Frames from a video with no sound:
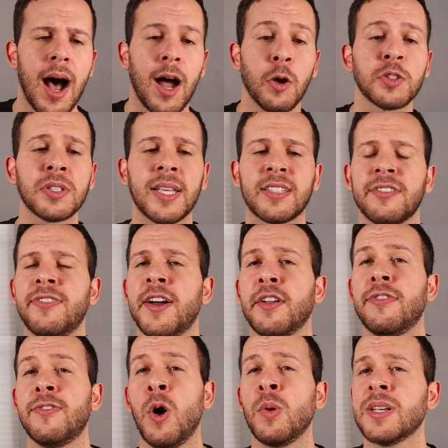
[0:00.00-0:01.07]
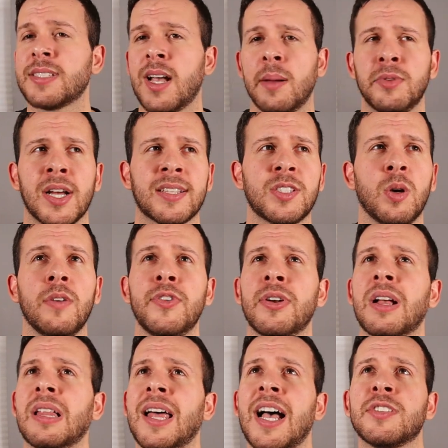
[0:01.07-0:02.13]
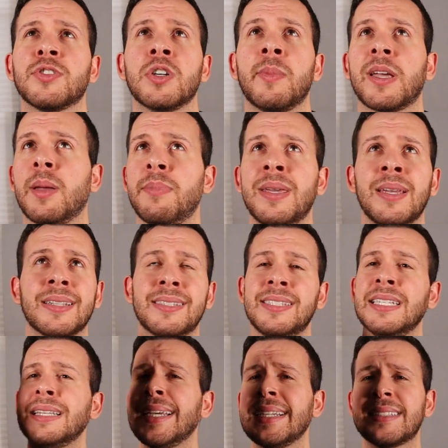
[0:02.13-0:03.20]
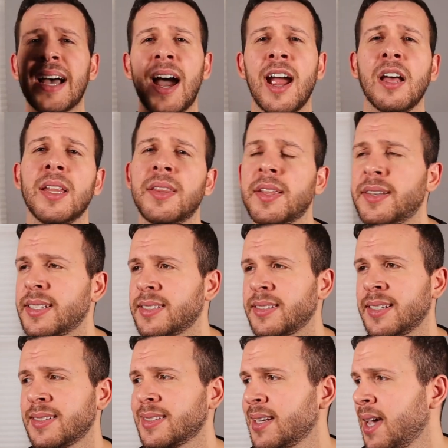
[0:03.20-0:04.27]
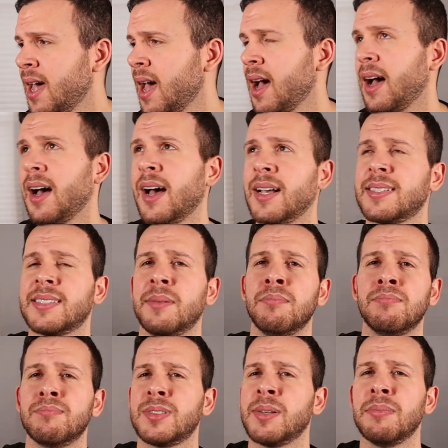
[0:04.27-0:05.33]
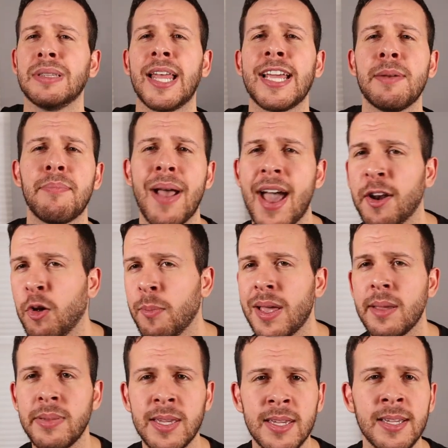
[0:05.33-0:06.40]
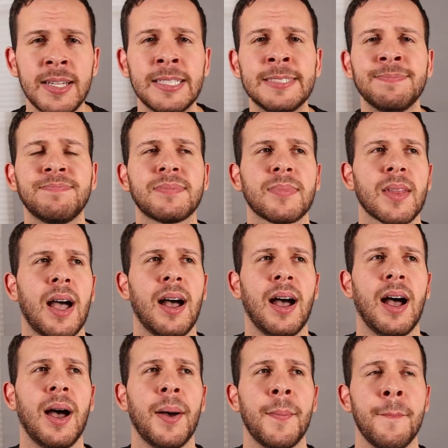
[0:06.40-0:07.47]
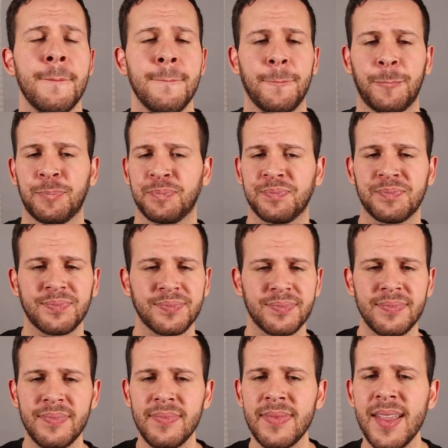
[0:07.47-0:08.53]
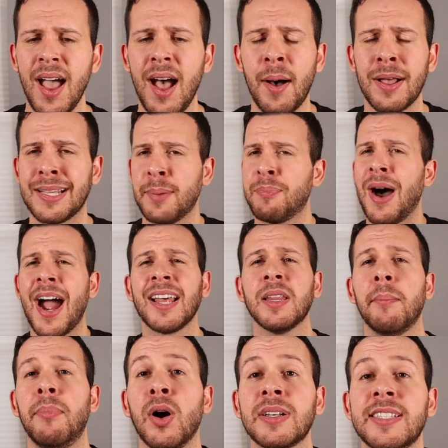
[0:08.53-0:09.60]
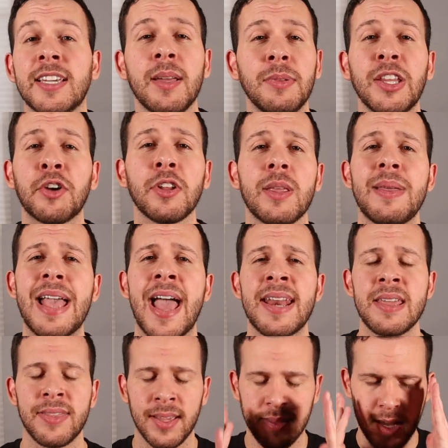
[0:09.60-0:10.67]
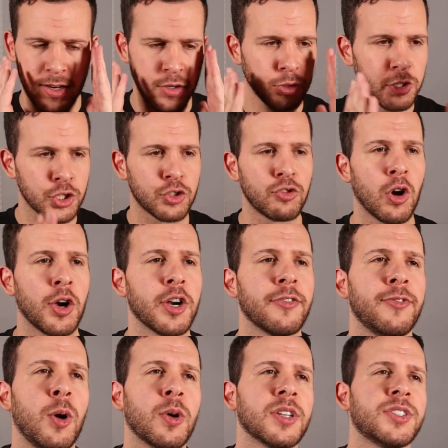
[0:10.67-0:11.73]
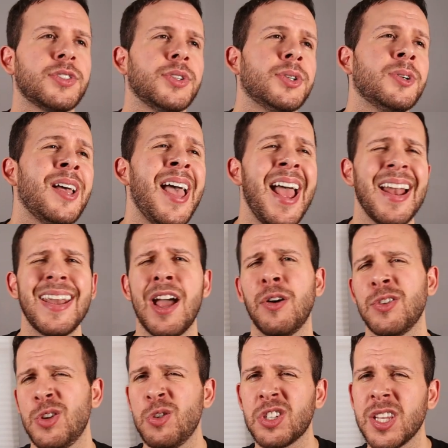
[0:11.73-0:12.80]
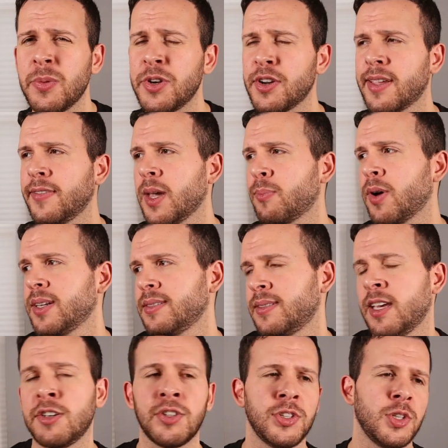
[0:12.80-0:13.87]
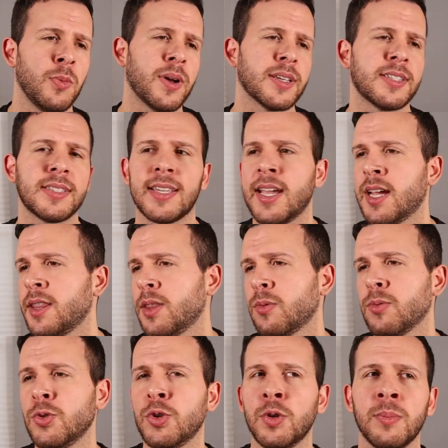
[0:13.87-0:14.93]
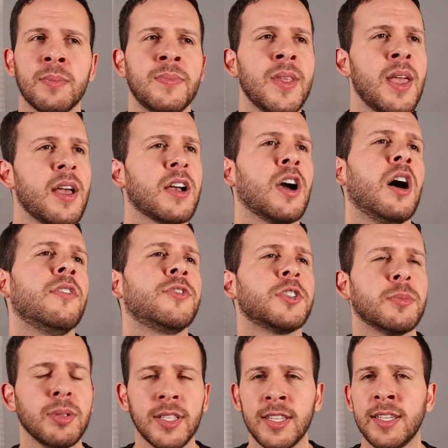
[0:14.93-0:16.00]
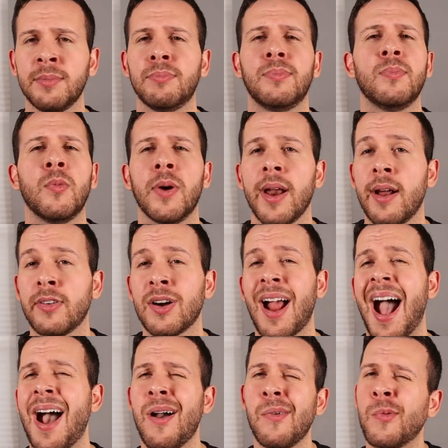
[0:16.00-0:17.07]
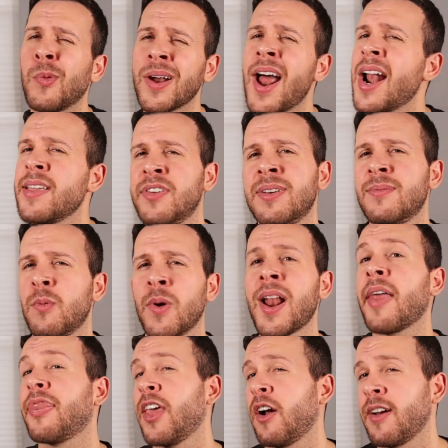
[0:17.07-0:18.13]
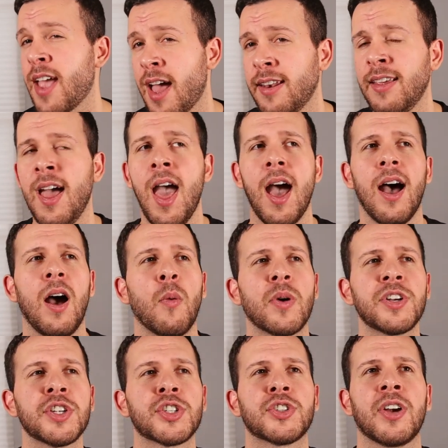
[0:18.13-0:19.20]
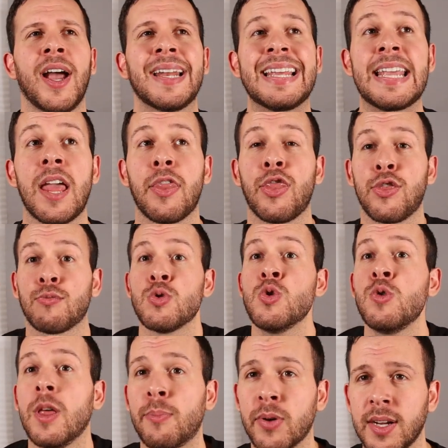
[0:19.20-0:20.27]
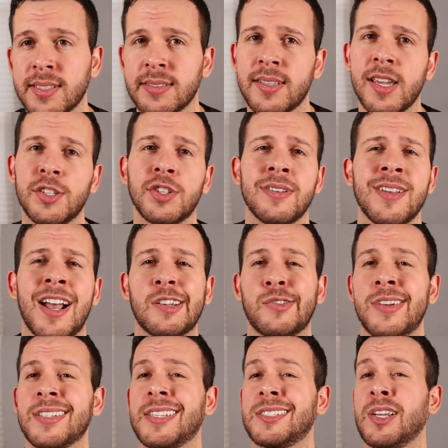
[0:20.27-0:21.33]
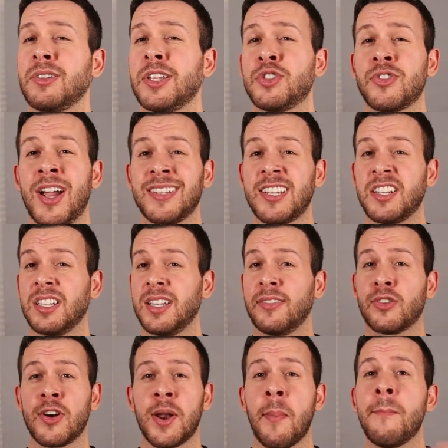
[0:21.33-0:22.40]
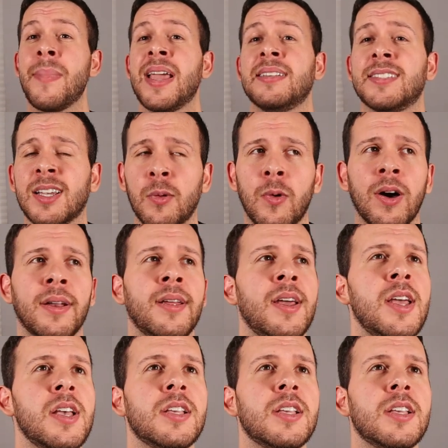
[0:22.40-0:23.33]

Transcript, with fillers: I also like to find a focus object. So if you're in a classroom, it could be a ceiling tile in the distance, uh, some some light panel maybe, um, a pile of books. It could literally be anything that you'll just draw your focus to. Now, usually when you're giving a presentation, you want to scan the room comfortably, whatever. We're not even, we're not there yet. Uh, we're just trying to get through the presentation, not necessarily trying to deliver an amazing one.